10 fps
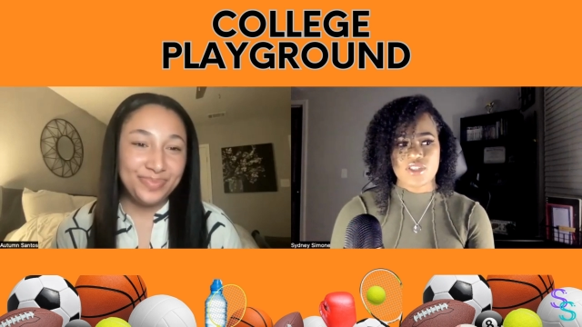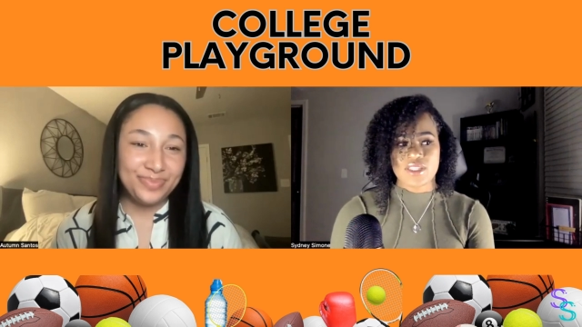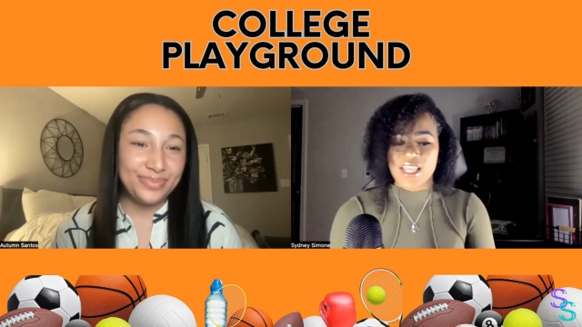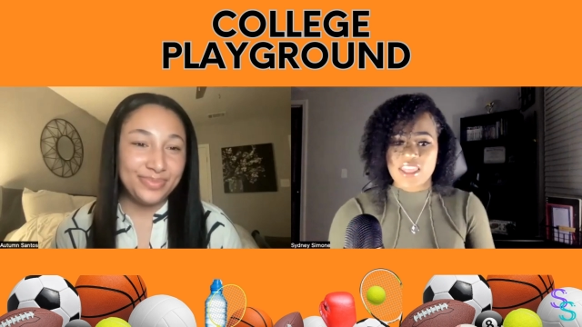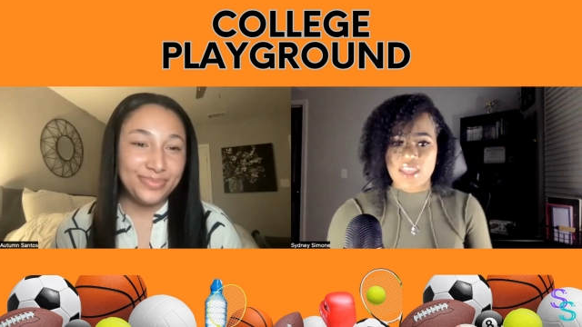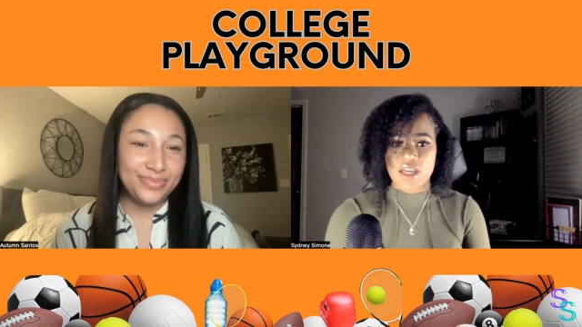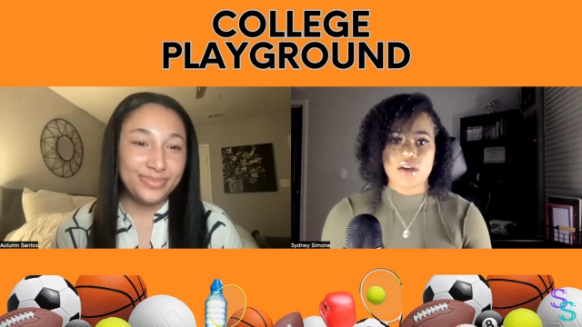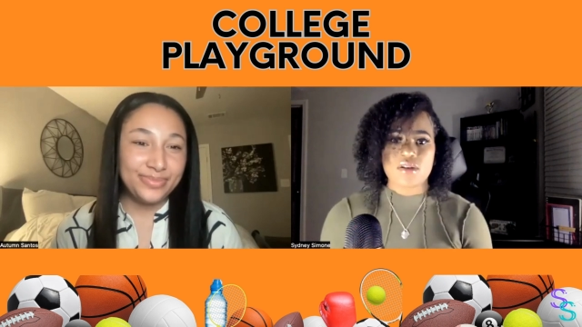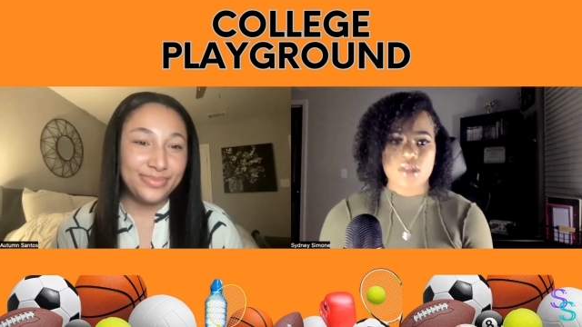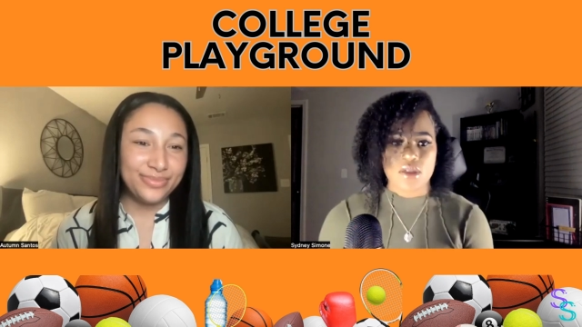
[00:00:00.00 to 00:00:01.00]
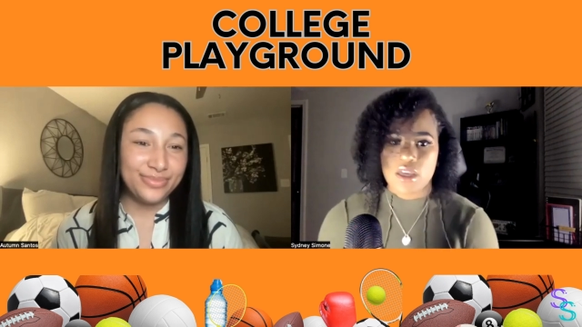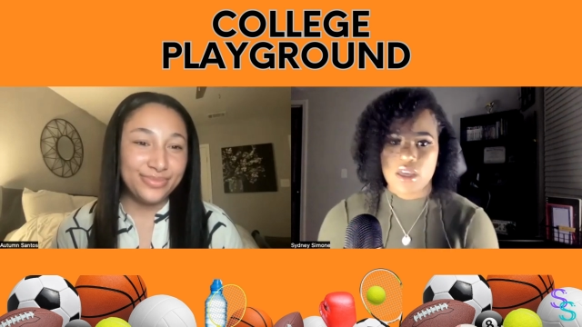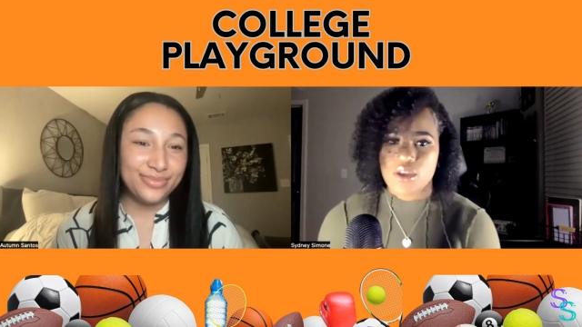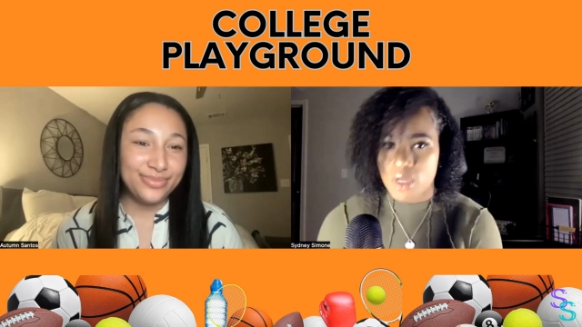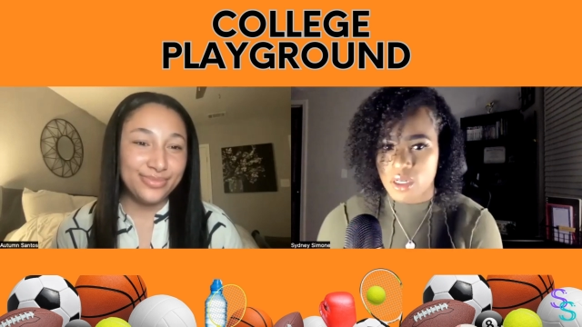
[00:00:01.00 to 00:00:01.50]
Speaker 1: let that go so that
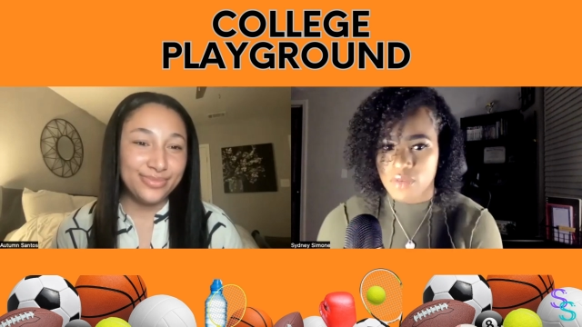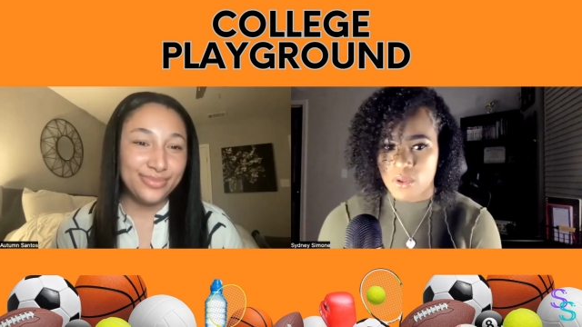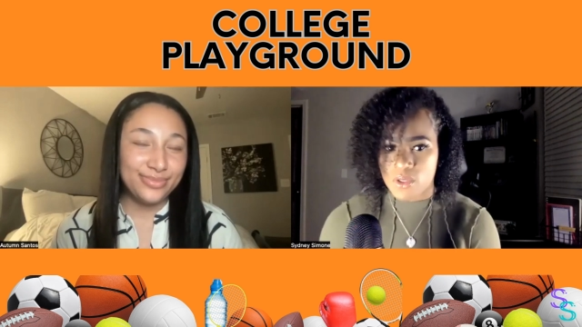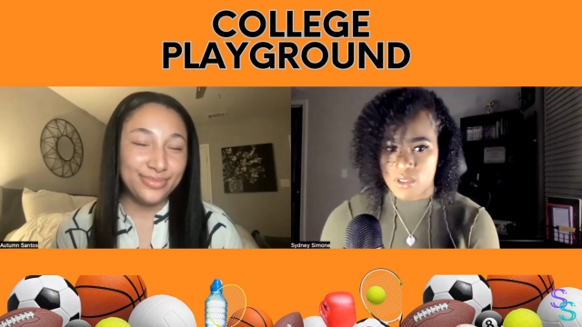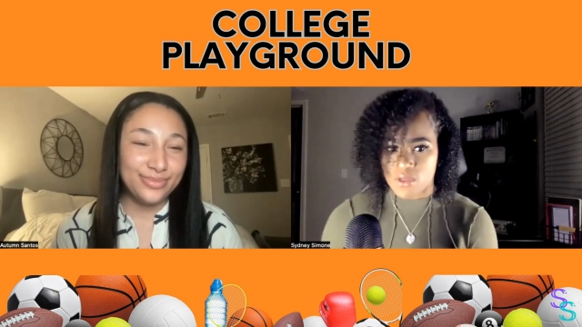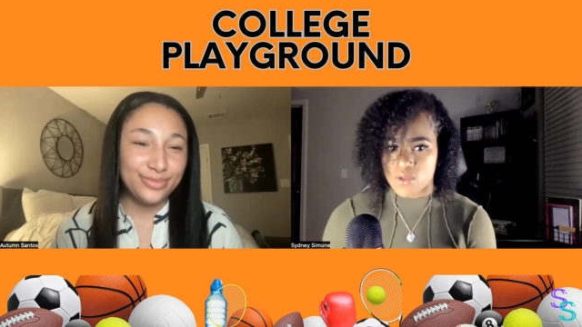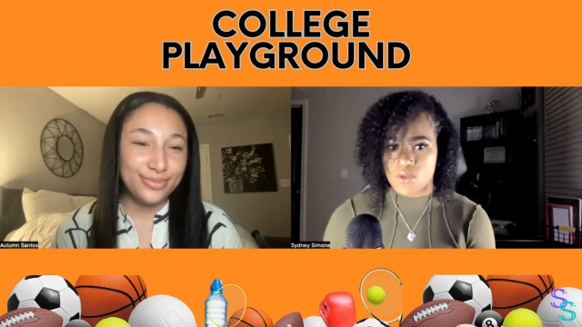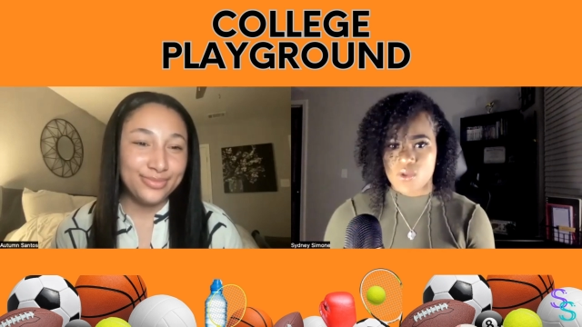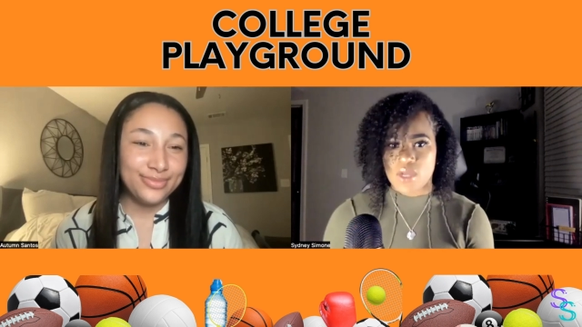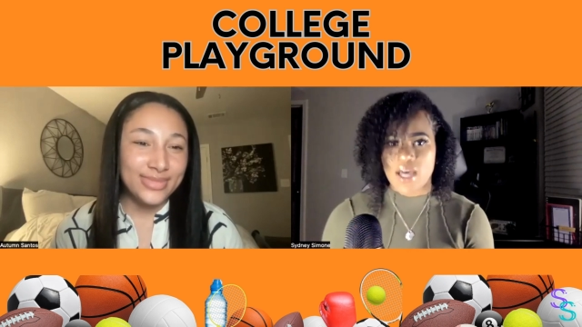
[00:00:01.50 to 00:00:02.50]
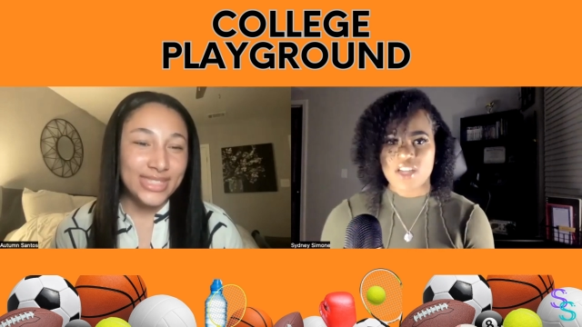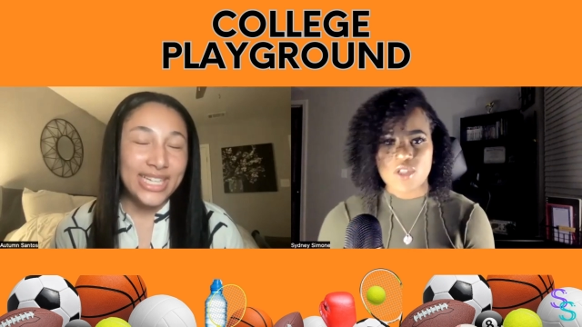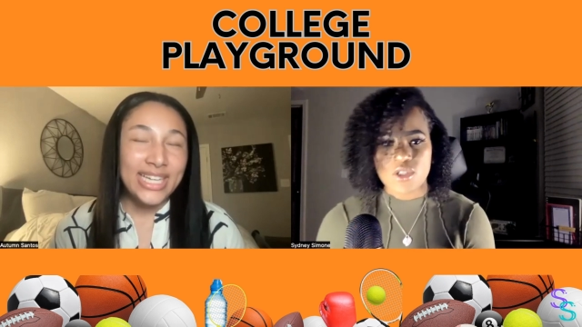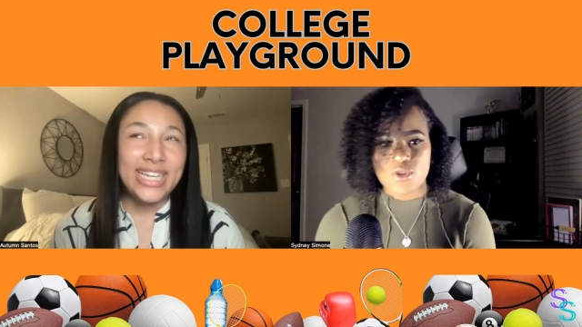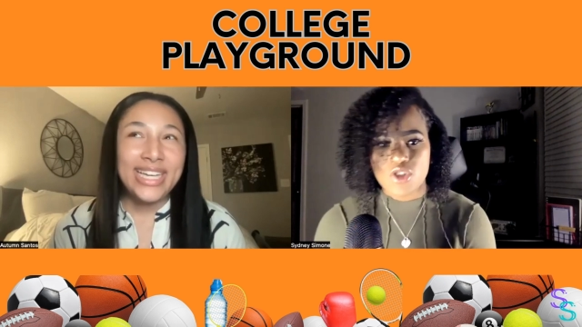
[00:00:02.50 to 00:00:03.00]
you could focus on school. So how did
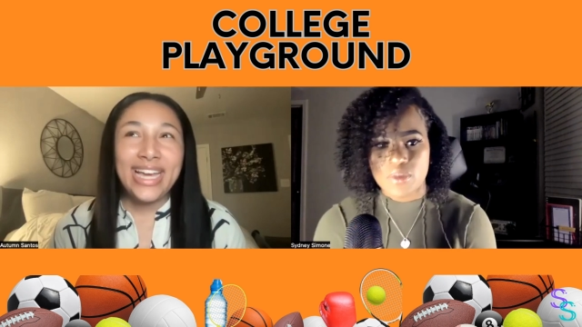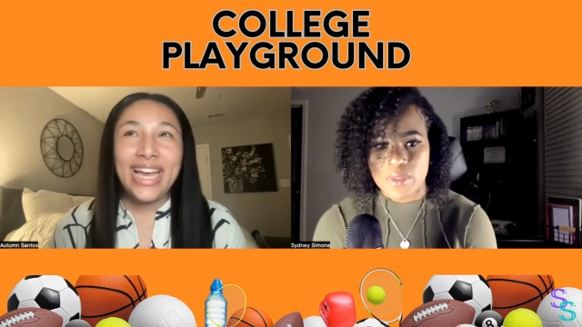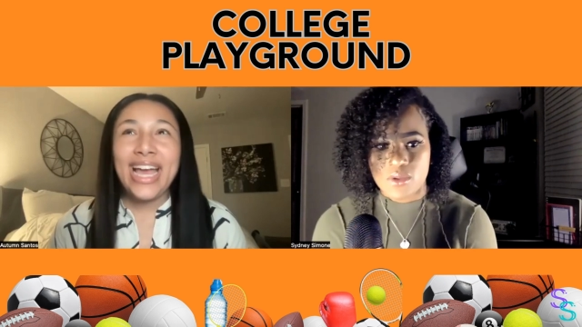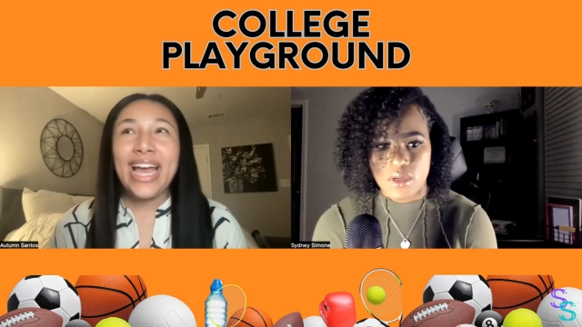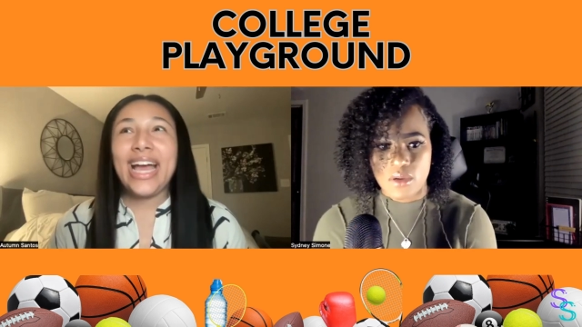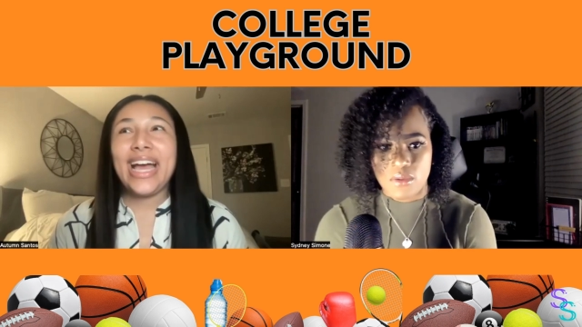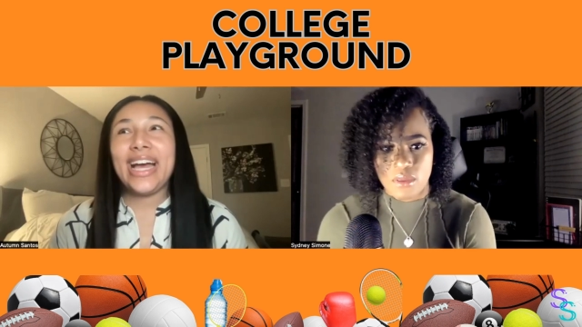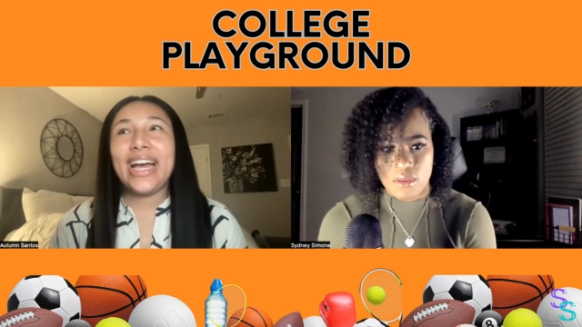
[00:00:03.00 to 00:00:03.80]
you deal with your mental health